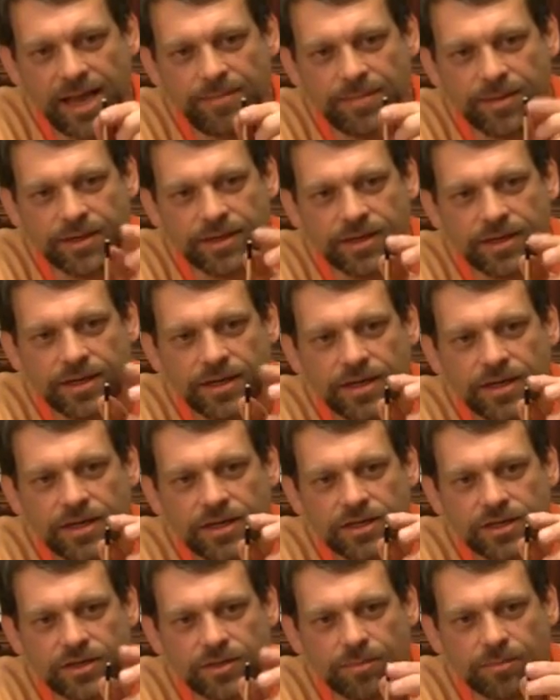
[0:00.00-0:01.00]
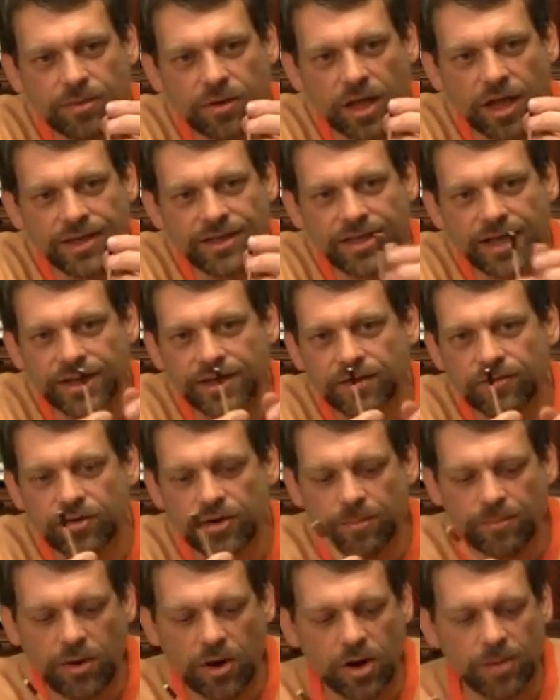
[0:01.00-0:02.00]
tape it to the blunt end of
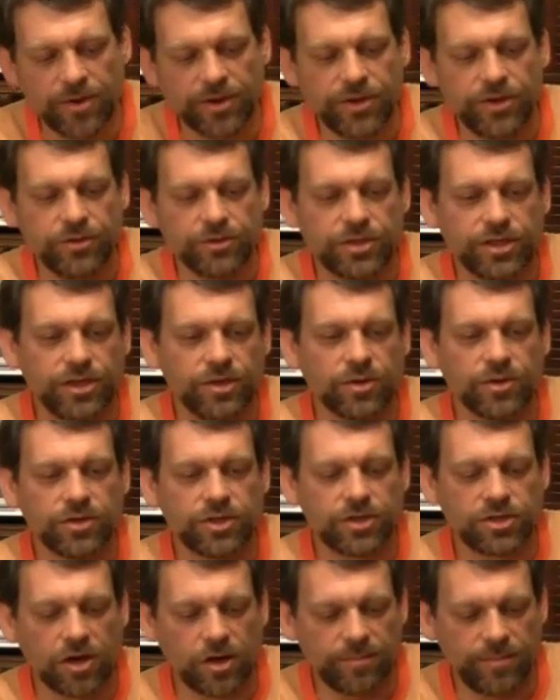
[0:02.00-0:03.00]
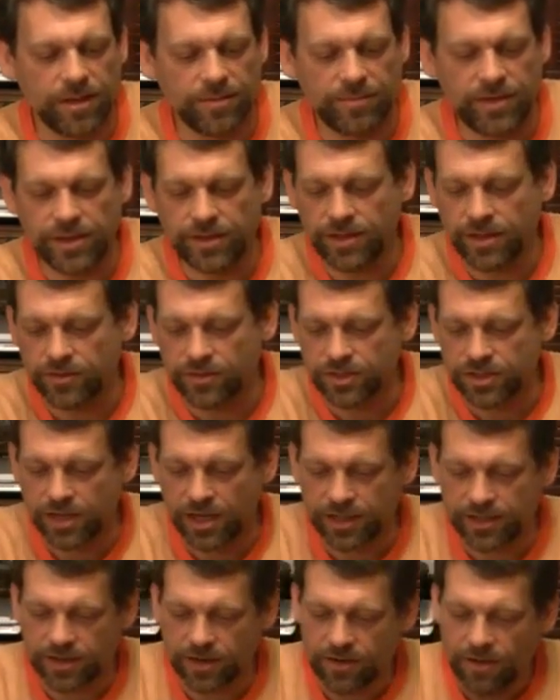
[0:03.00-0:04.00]
your barbecue skewer, the sharp end being the other
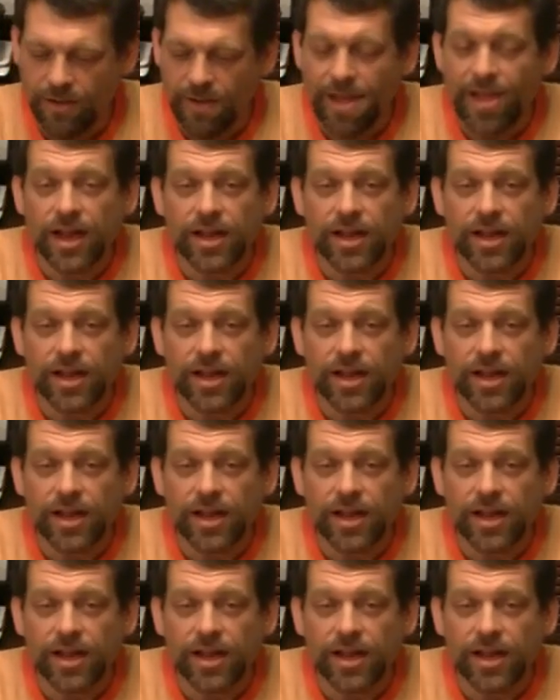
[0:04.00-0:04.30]
side there.